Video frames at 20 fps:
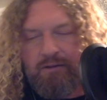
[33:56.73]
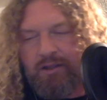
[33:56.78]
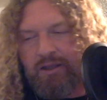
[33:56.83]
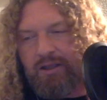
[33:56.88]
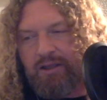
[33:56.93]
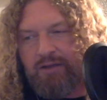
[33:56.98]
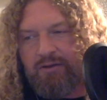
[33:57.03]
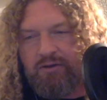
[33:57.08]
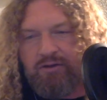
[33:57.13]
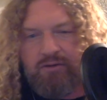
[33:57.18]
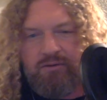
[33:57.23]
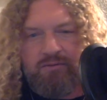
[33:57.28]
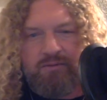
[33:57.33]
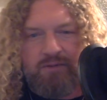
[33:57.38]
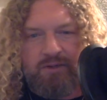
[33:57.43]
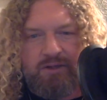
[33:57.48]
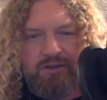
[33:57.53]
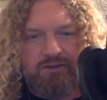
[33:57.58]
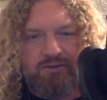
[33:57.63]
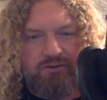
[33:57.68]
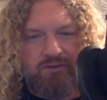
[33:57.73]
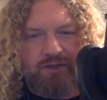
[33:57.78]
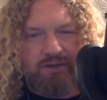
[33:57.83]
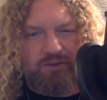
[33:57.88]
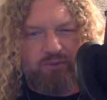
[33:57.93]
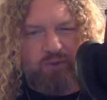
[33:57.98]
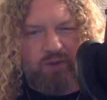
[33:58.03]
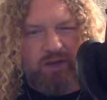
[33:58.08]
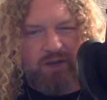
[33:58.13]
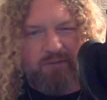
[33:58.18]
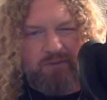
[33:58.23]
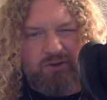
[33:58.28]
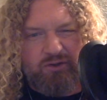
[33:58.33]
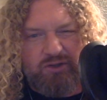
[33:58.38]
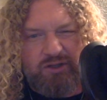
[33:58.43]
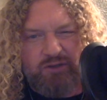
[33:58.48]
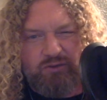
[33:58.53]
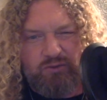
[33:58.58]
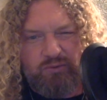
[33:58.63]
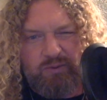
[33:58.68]
And, go, and so that's why michael
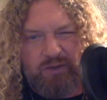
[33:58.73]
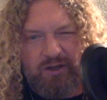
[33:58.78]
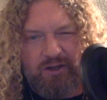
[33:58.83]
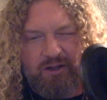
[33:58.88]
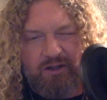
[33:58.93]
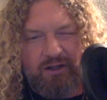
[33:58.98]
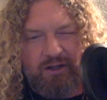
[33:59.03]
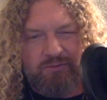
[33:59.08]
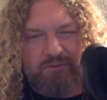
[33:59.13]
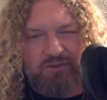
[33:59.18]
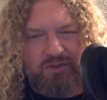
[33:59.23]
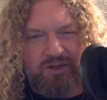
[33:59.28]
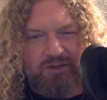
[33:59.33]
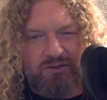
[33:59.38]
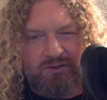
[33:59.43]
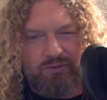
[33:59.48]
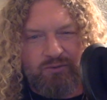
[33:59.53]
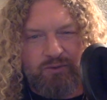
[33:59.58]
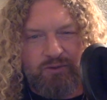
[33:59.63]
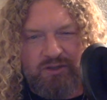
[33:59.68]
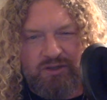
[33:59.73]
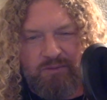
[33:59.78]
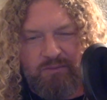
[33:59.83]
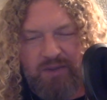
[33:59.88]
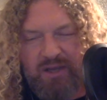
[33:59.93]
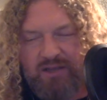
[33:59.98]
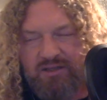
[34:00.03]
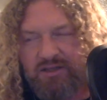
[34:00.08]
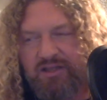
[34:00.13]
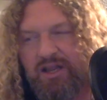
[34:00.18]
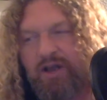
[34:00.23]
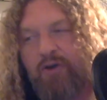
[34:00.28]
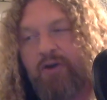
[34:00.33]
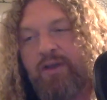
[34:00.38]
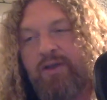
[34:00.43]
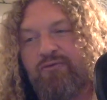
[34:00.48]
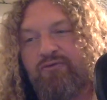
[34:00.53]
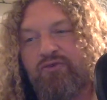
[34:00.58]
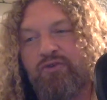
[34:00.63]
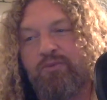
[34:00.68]
kingswood dot com slash store is the best. Now,
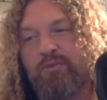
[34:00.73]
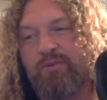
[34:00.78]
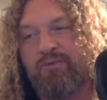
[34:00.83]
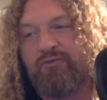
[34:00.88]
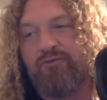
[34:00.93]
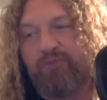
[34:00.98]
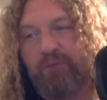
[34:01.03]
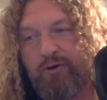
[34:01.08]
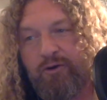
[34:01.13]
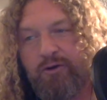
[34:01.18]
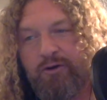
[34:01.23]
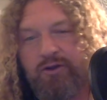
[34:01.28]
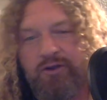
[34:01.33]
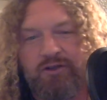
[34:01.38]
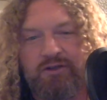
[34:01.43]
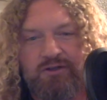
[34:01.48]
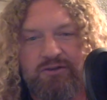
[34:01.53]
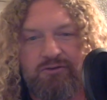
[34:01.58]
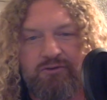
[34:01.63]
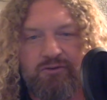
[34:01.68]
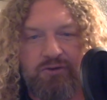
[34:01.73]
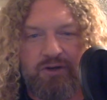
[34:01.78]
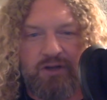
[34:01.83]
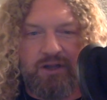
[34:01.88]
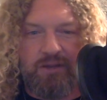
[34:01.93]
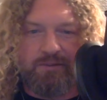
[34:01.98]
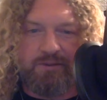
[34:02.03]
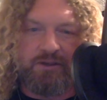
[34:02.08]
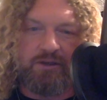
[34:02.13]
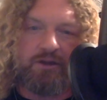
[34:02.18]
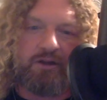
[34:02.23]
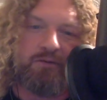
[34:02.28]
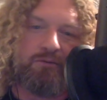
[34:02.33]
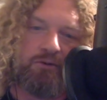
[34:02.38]
if you prefer, you can still go to Amazon.